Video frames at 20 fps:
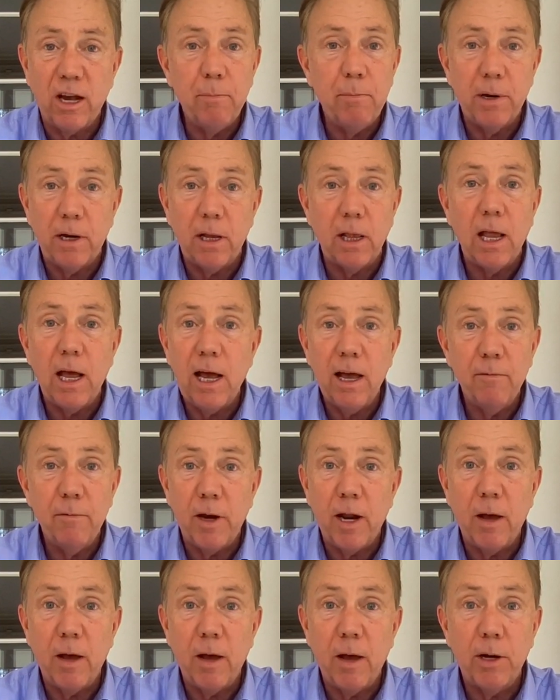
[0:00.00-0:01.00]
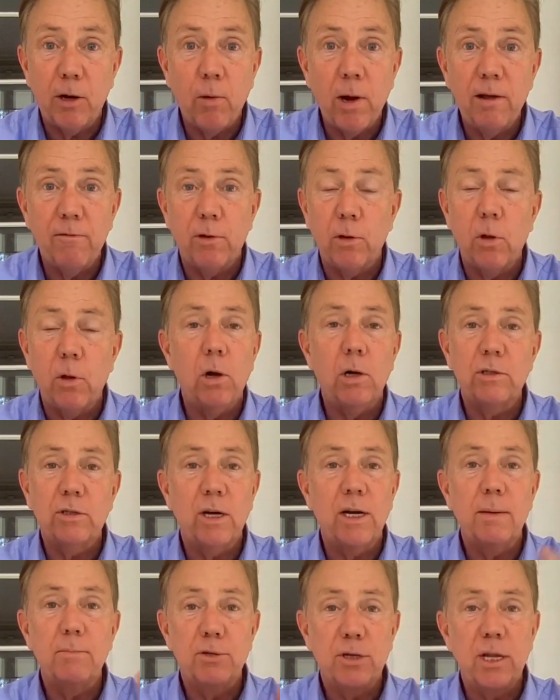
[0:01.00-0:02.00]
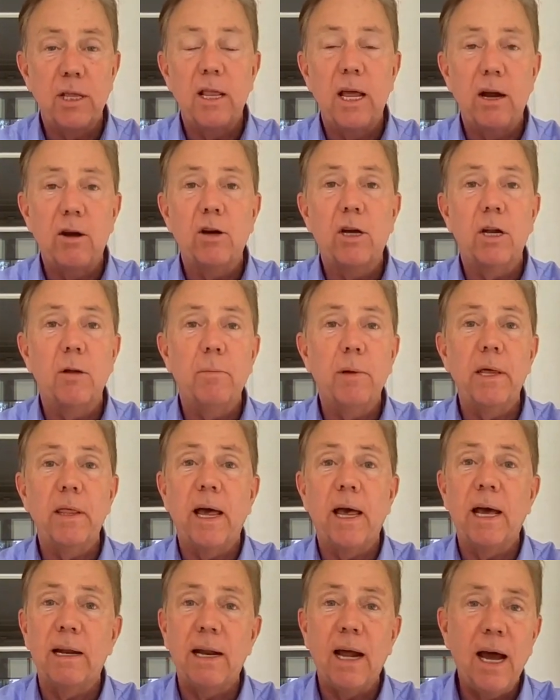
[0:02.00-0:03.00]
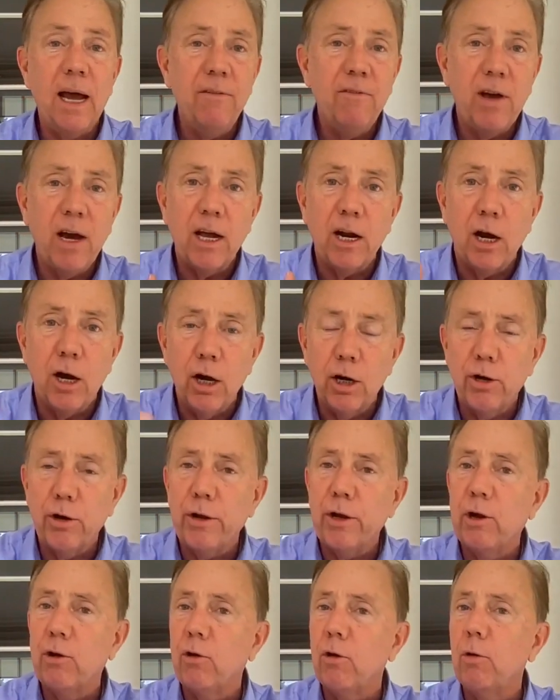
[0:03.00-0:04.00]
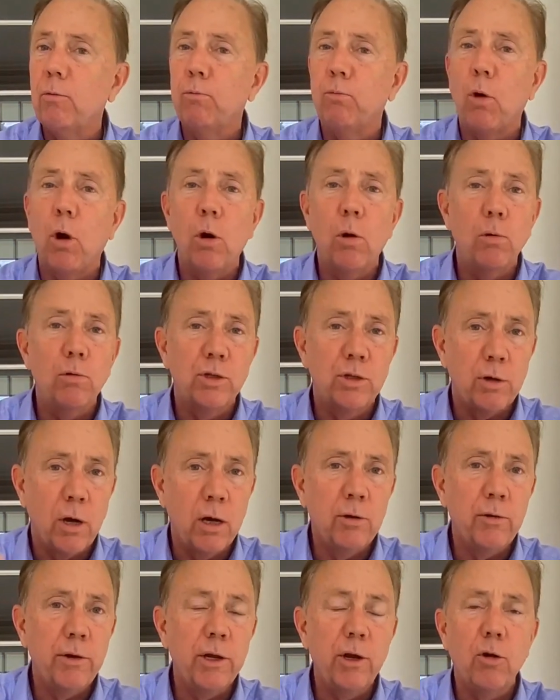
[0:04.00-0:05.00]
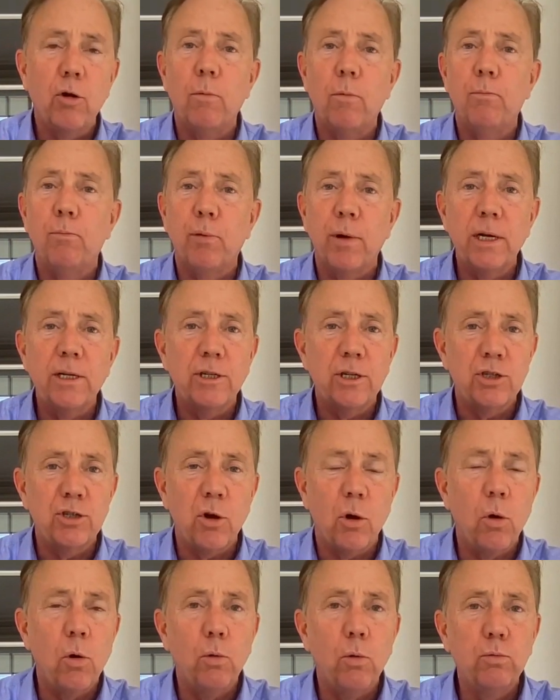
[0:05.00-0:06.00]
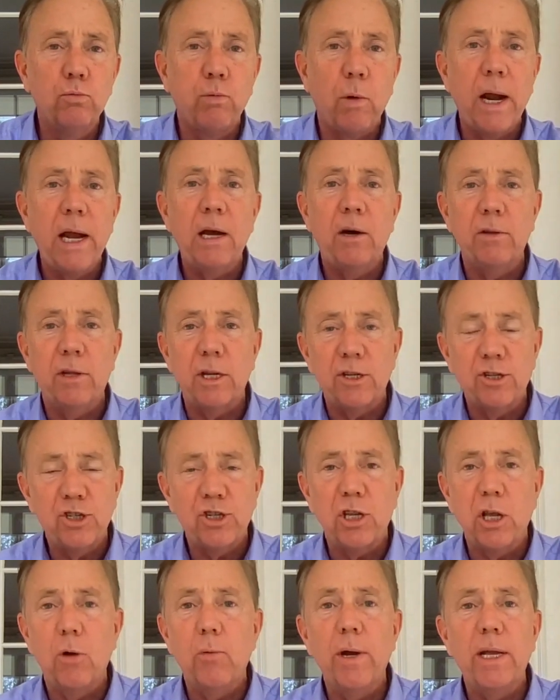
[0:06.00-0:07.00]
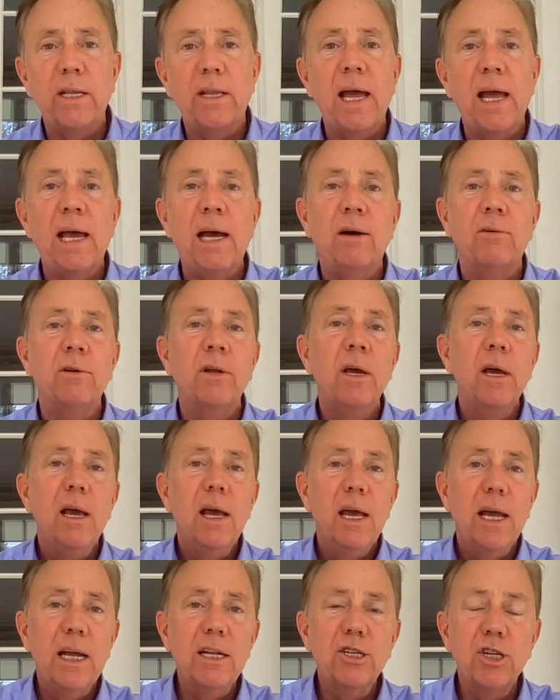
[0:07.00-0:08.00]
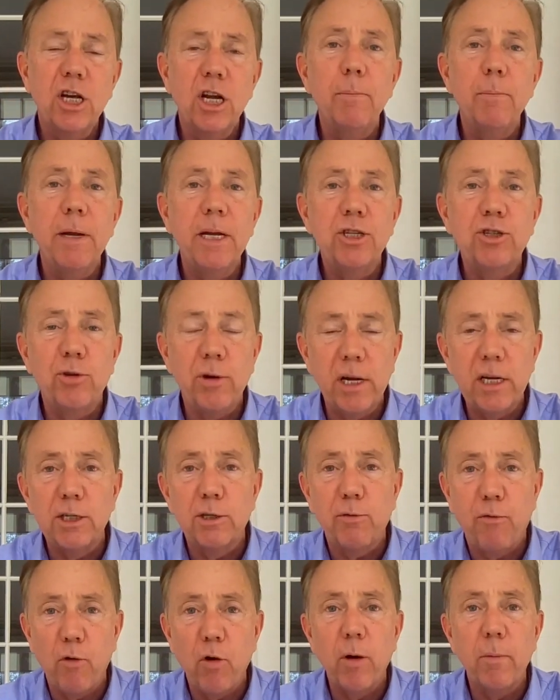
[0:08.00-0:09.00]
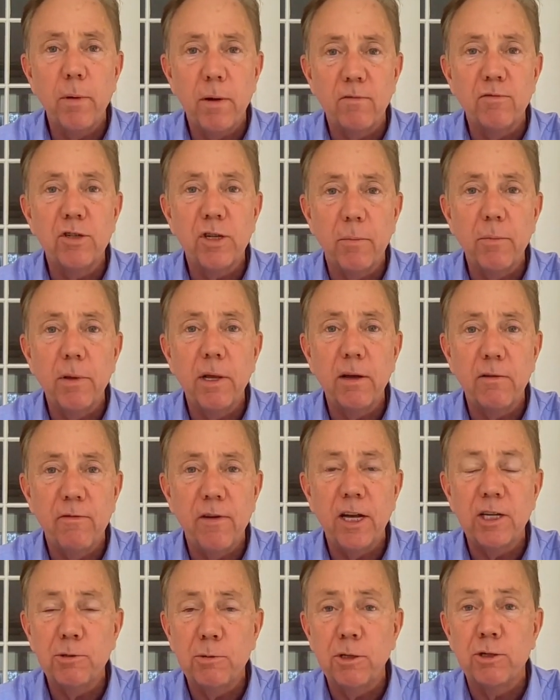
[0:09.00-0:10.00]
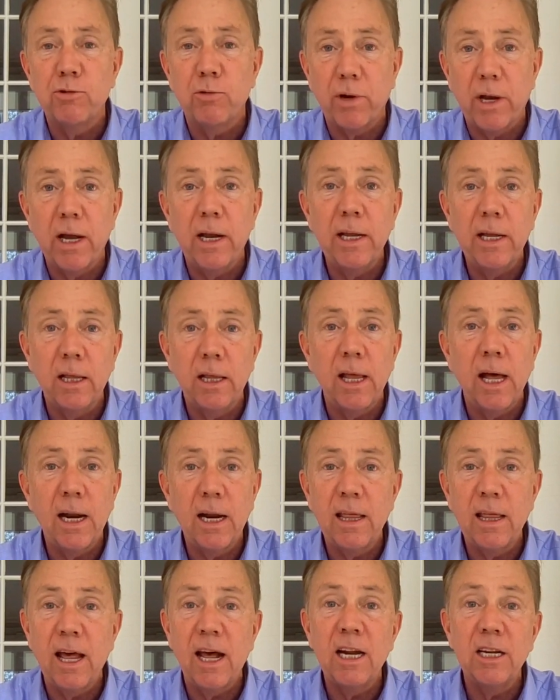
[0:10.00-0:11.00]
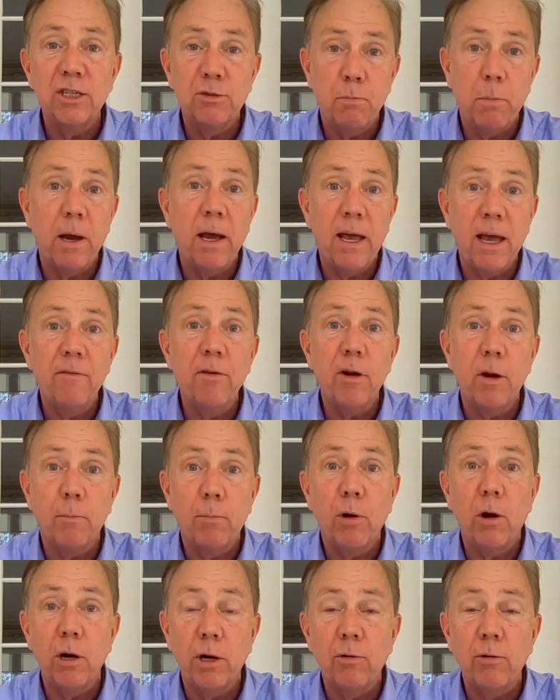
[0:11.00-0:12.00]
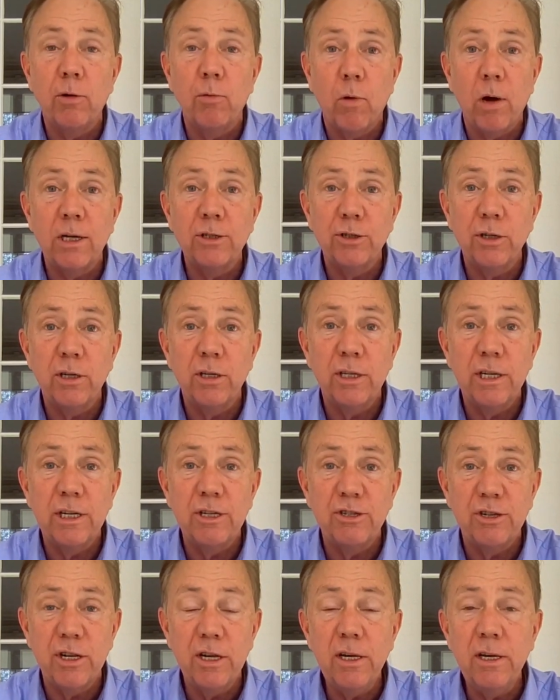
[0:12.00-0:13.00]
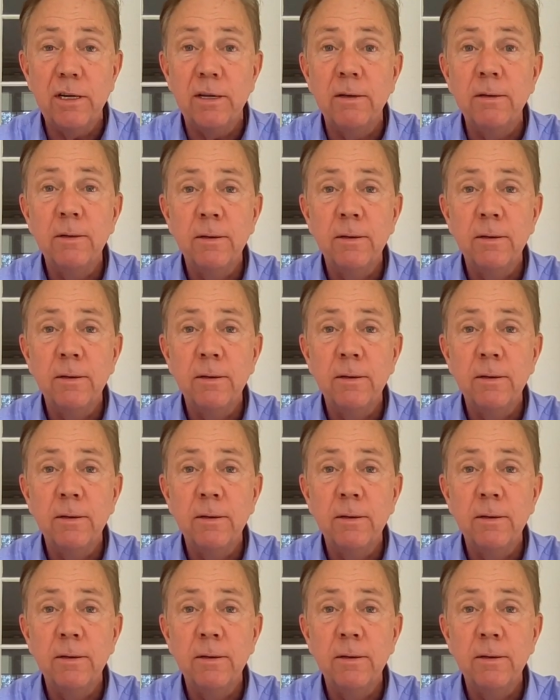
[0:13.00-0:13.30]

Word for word: I've been alive, and I've been around for a long time, saying they're going to be that. I've got 100 year old roads, 100 year old bridges, old rail that's slowing down. It's going to be transformative, some of the investments we're getting. A lot of that is by having a partner in Washington, D.C.